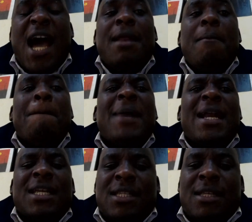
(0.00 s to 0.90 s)
and
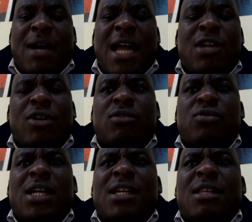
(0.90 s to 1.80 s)
manage them, and you
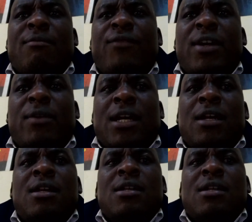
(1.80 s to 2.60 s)
can track them very well